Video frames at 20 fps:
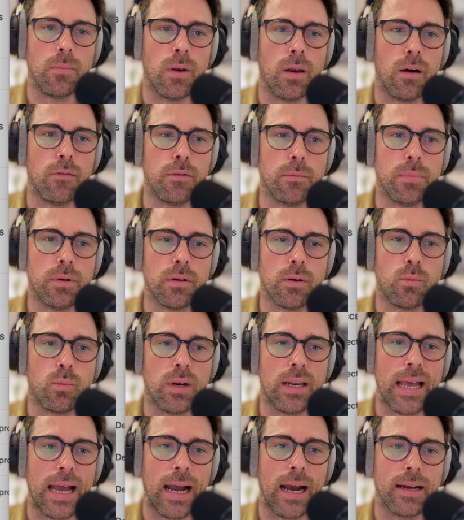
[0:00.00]
Lovable
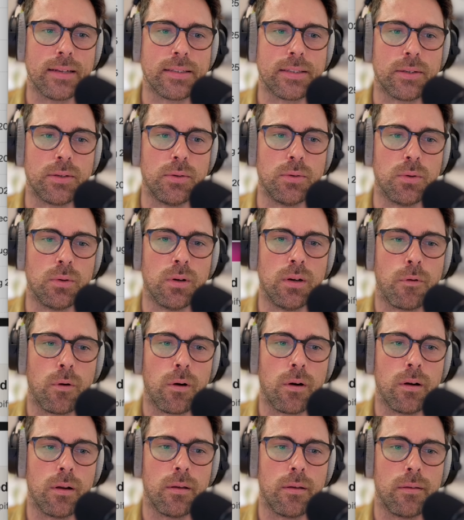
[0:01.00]
will ask you
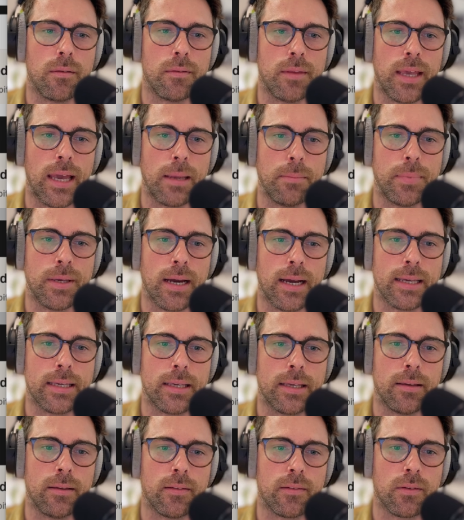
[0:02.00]
for the API
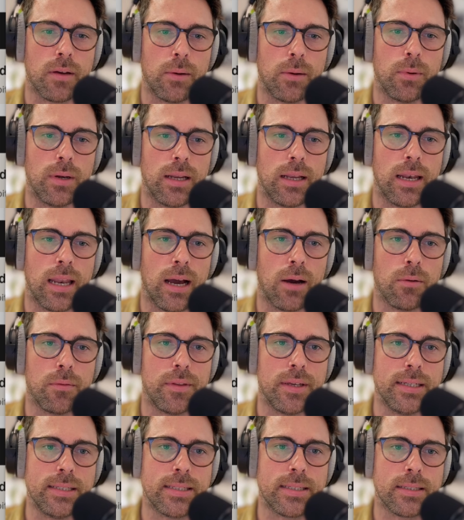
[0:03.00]
key. So I will allow
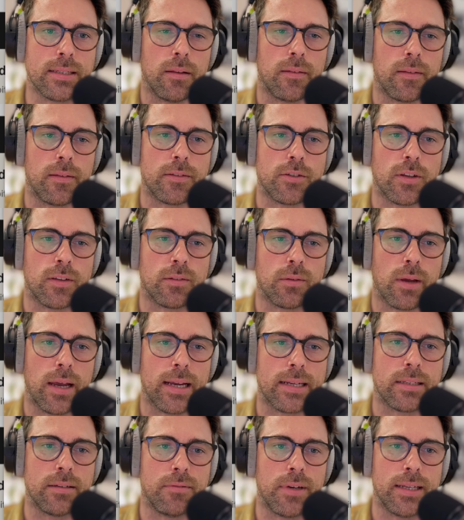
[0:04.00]
this. This is just to
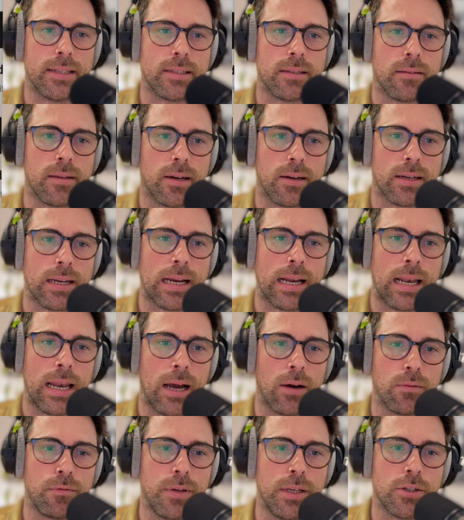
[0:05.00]
activate their
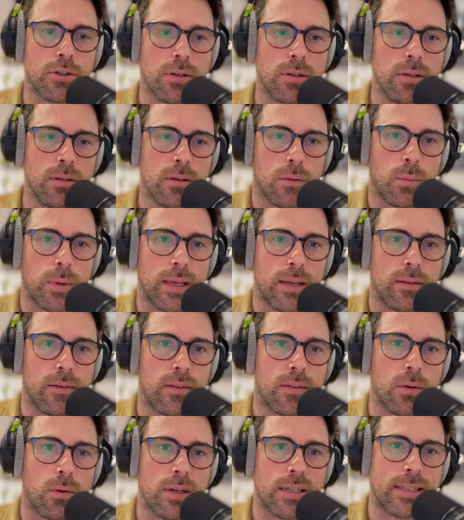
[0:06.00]
cloud feature. So we can
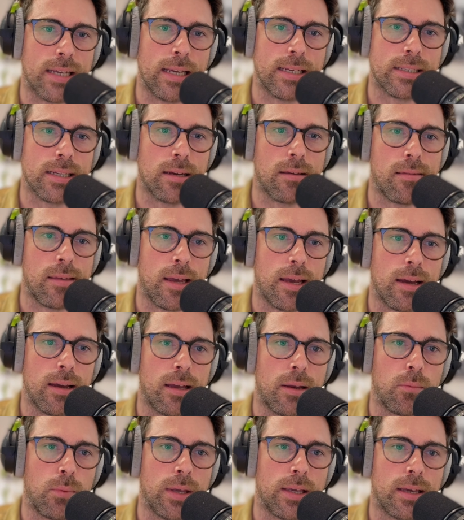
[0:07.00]
store data there
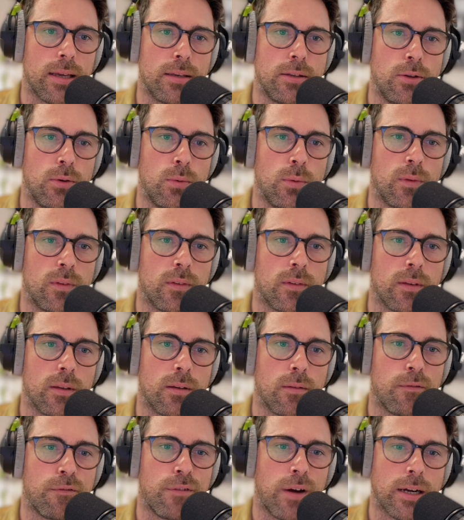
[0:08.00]
and we can use
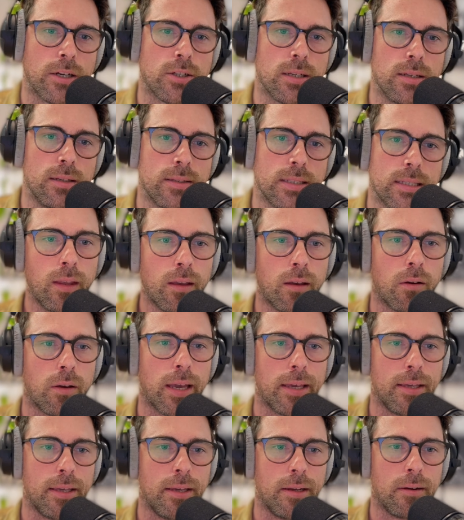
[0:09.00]
functions.
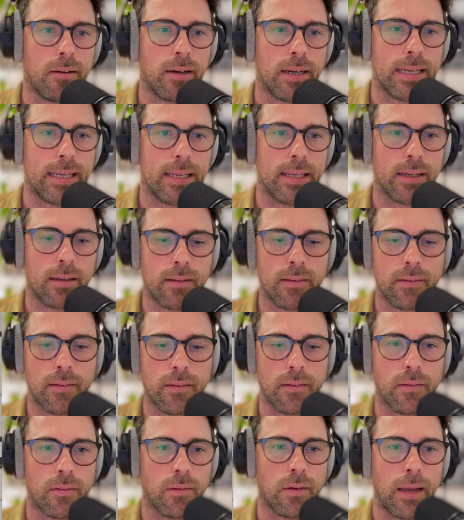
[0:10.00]
Okay, here it is.
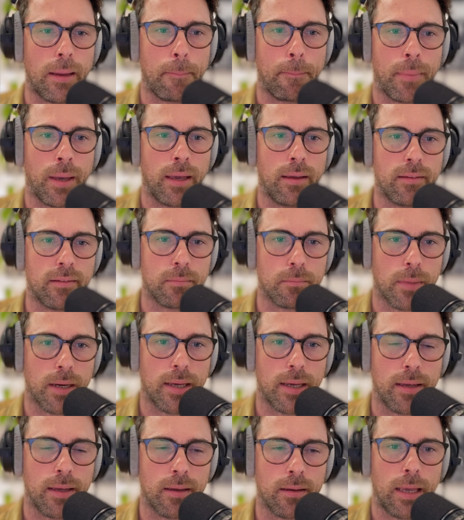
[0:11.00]
So I paste
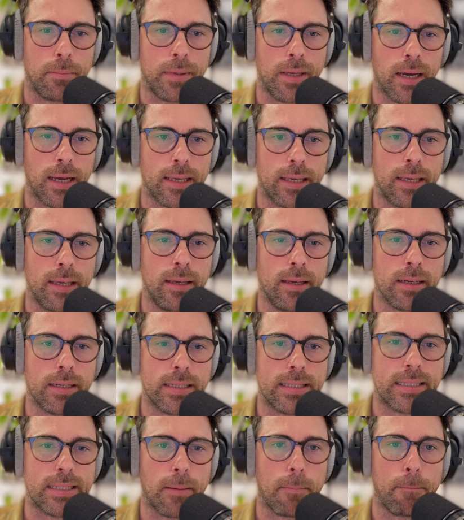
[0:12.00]
my API key,
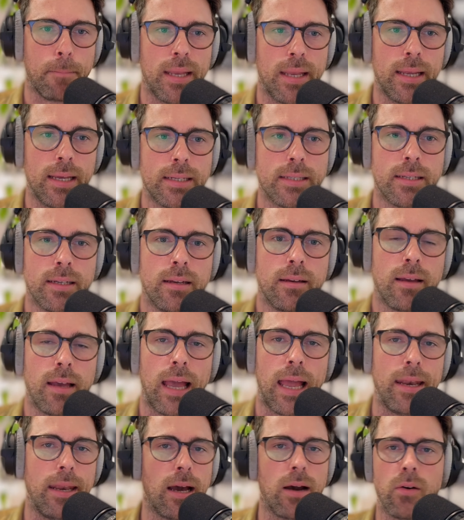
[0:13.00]
submit it,
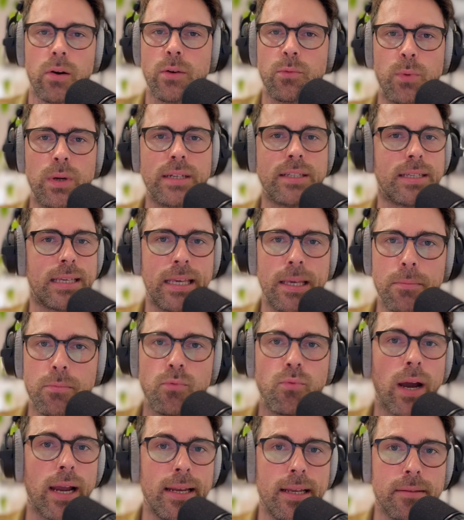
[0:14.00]
and now it will keep
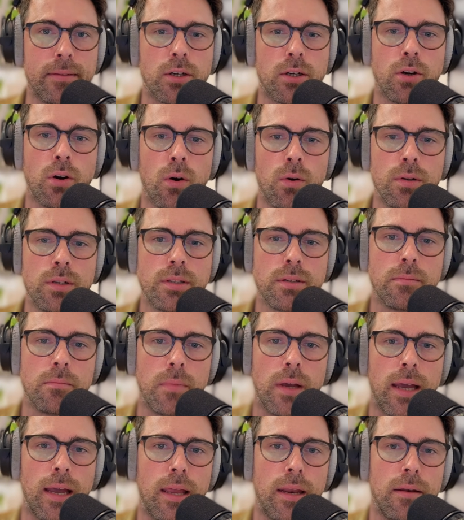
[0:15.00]
writing the code.
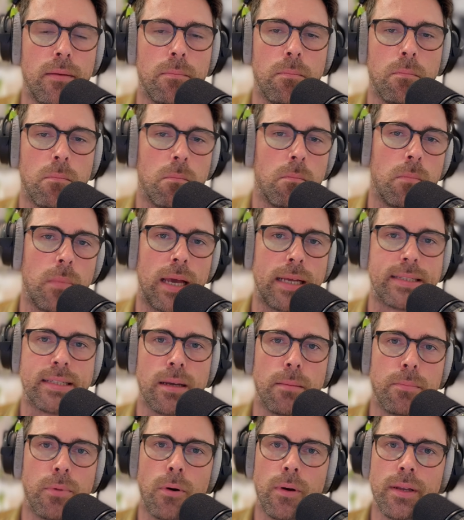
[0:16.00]
And at
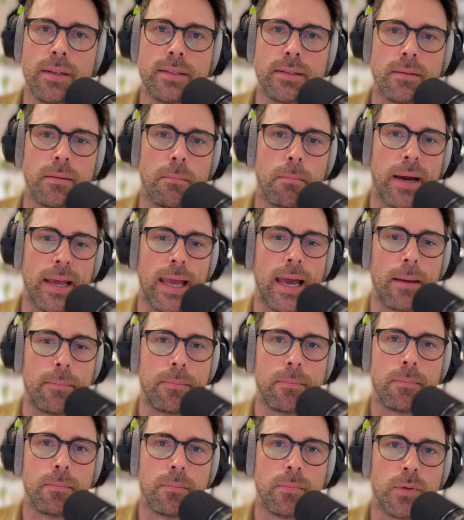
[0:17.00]
some point, my
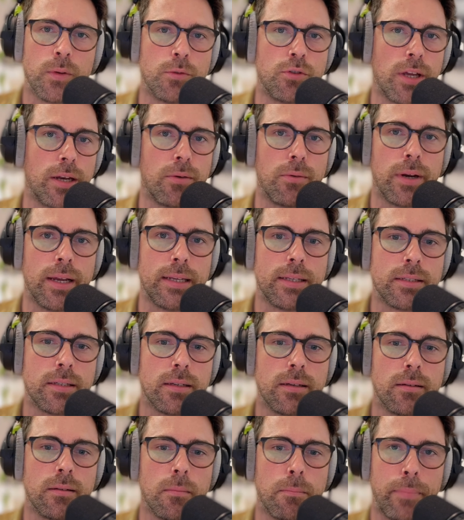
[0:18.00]
app to generate
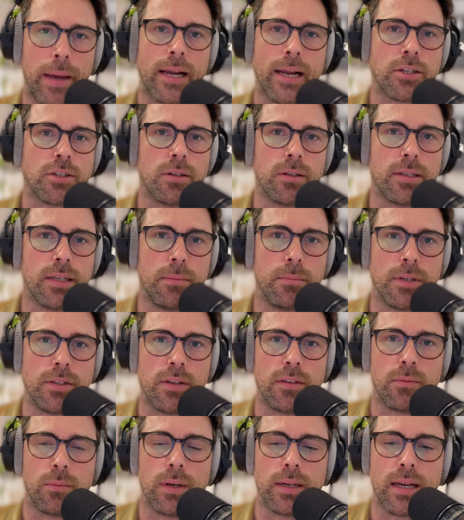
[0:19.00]
Packshot
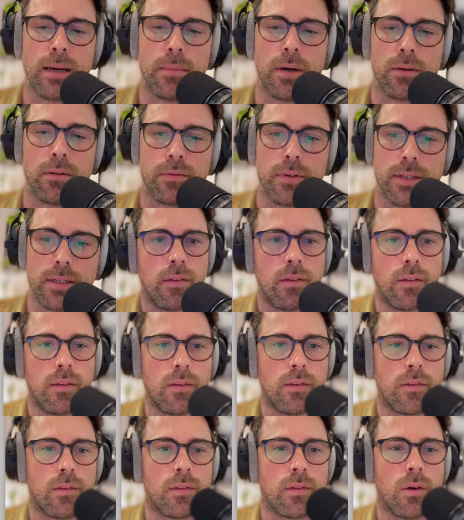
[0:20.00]
images will come out of it.
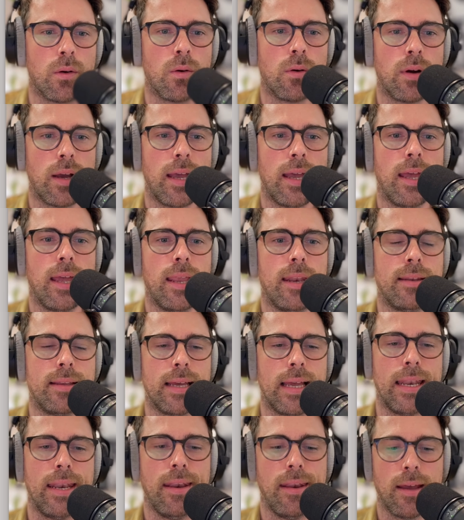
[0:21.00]
So, and
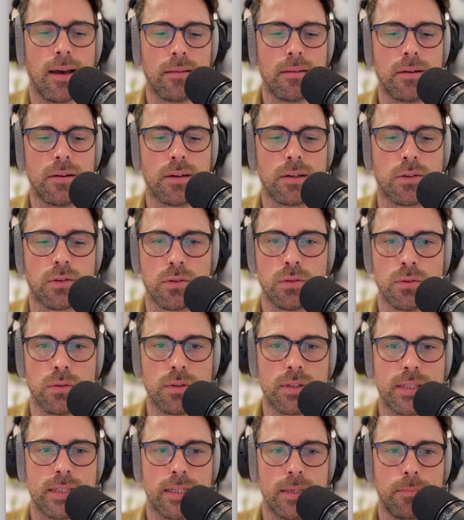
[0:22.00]
another cool
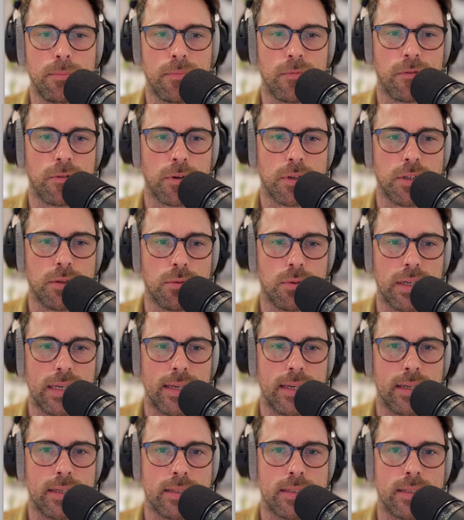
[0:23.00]
tip for you
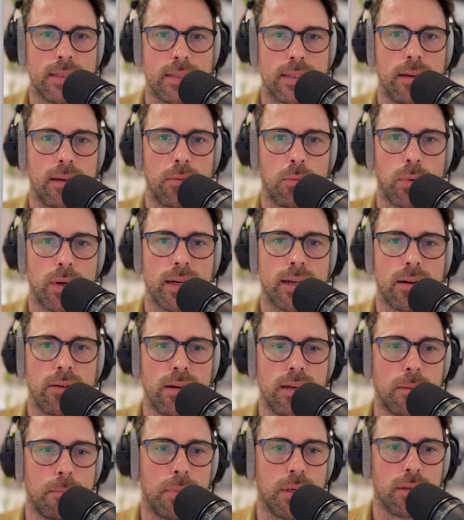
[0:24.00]
is we're
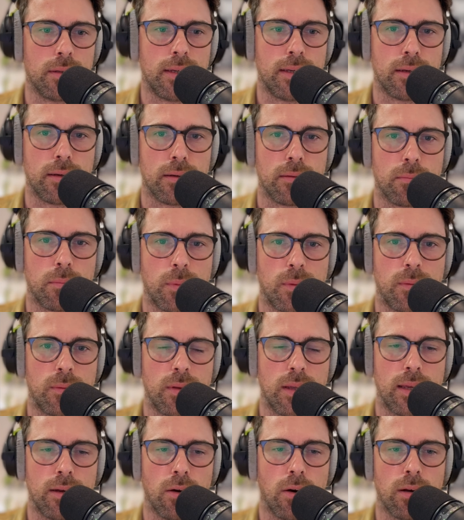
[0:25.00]
currently building
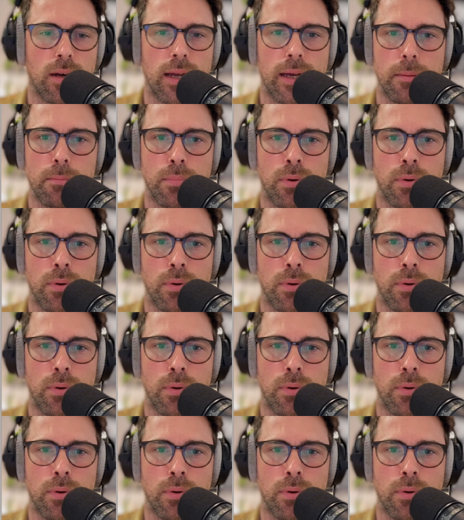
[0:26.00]
an online